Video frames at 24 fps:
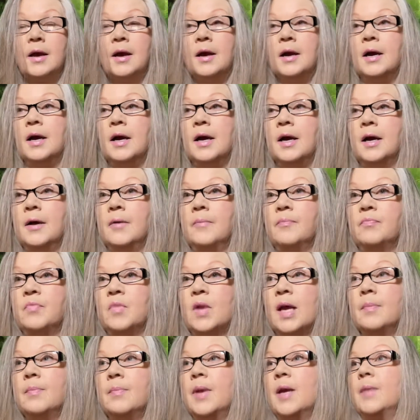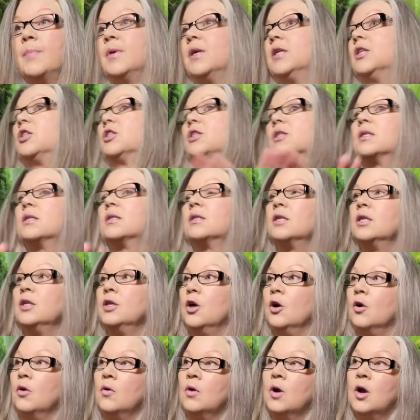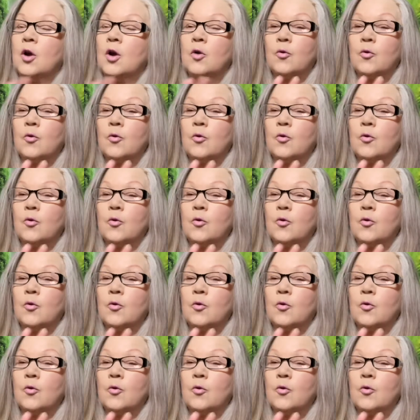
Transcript: and maybe just, you know,